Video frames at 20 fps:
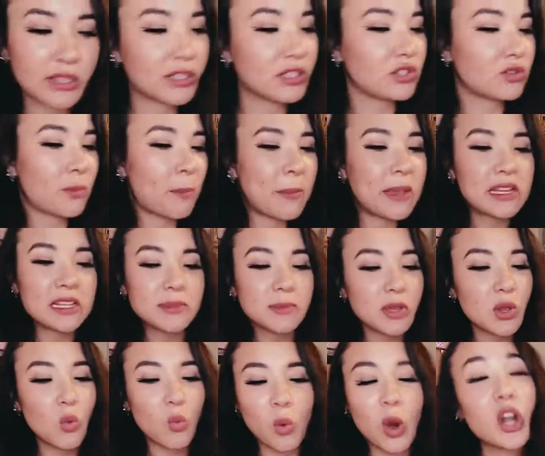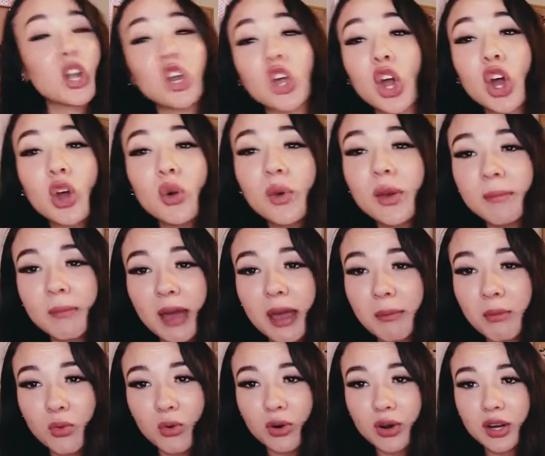This makes me want to go and buy
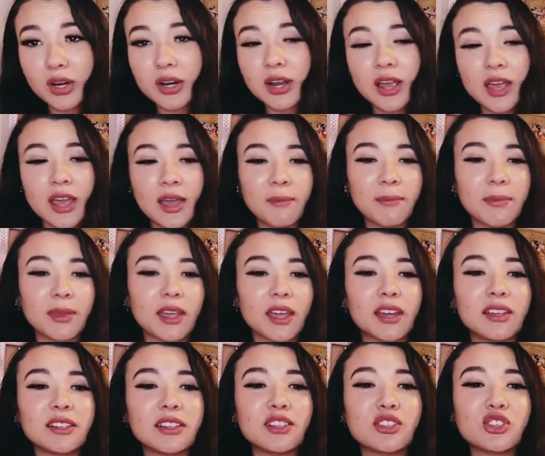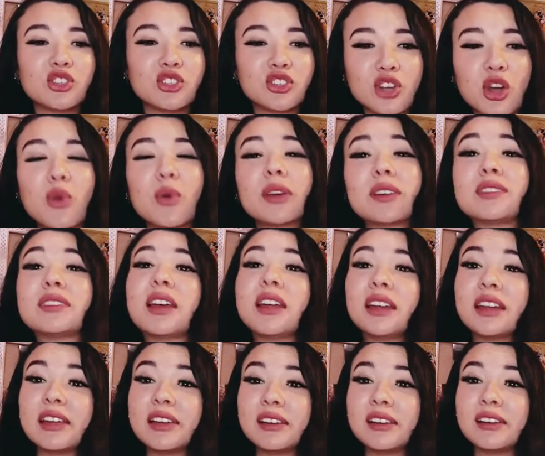more because it's so exciting.